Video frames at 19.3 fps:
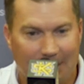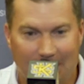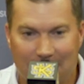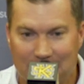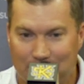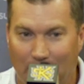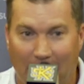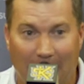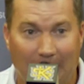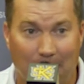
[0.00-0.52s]

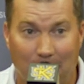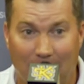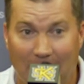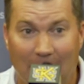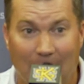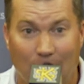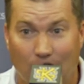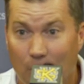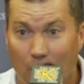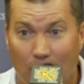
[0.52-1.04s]
it's bottom
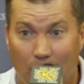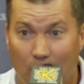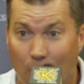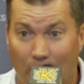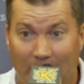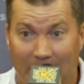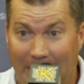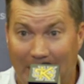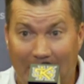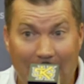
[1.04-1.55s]
line. We want to go
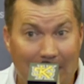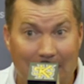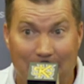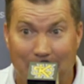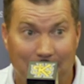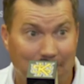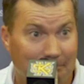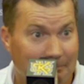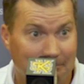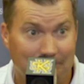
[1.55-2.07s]
win the game.
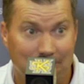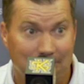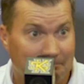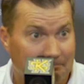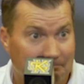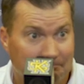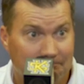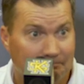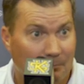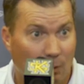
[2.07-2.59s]

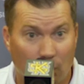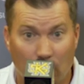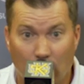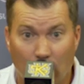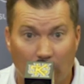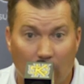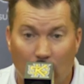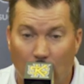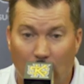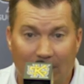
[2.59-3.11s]
We
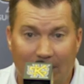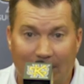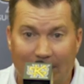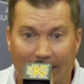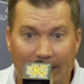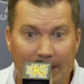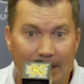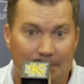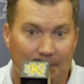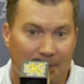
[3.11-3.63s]
want to go win the
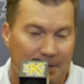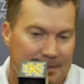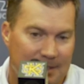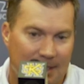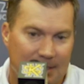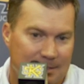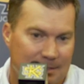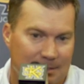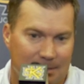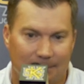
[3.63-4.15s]
game because
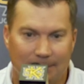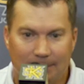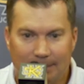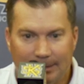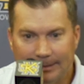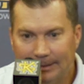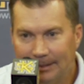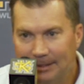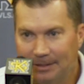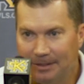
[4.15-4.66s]
that's,
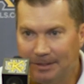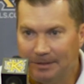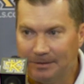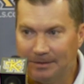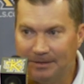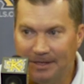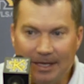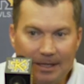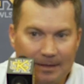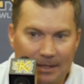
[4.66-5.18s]
at the end
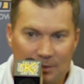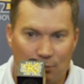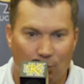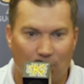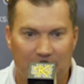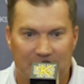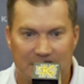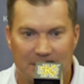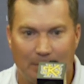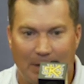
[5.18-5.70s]
of the day, that's
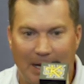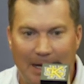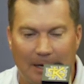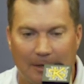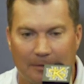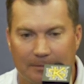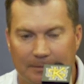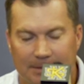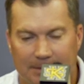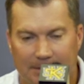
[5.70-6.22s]
what it's
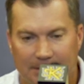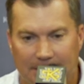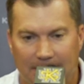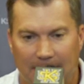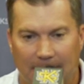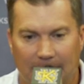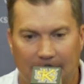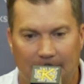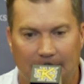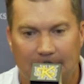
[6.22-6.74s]
about. And,
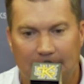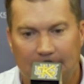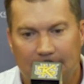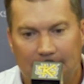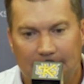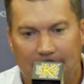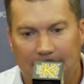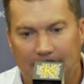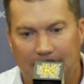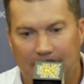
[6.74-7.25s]

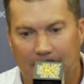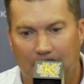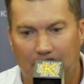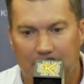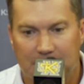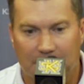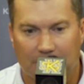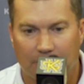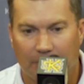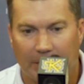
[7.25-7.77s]

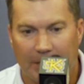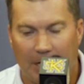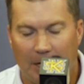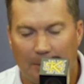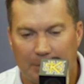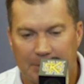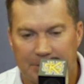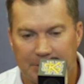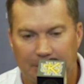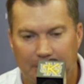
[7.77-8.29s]
it's a great
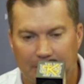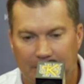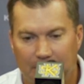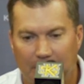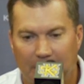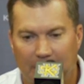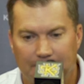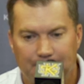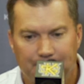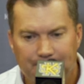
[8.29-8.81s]
opportunity.
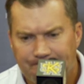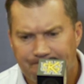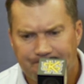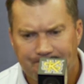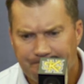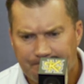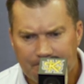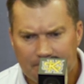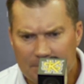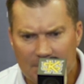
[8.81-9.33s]
But
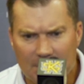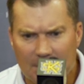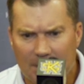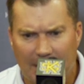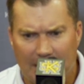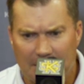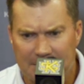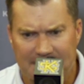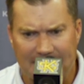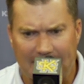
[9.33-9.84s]

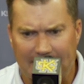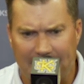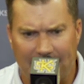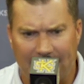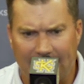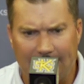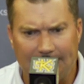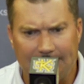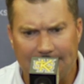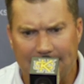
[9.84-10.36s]
outside of
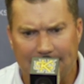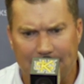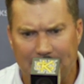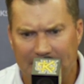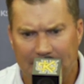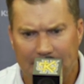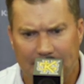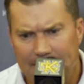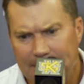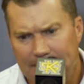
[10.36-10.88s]
that, I
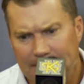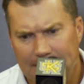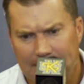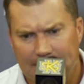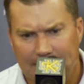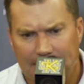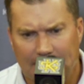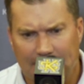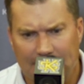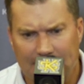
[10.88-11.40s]

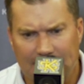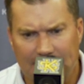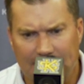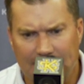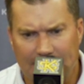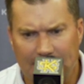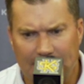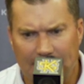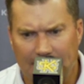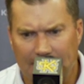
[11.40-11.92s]

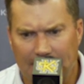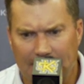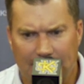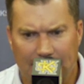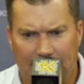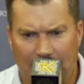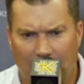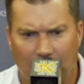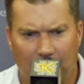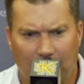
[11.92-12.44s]
think
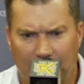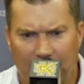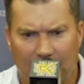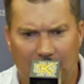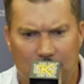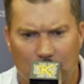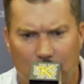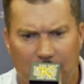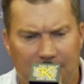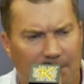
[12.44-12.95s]
all the
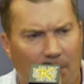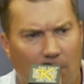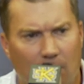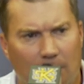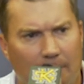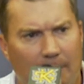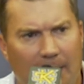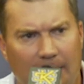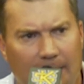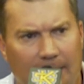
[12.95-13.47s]
things we
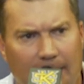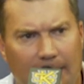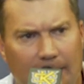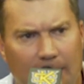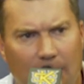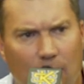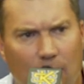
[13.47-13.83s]
talk about kind of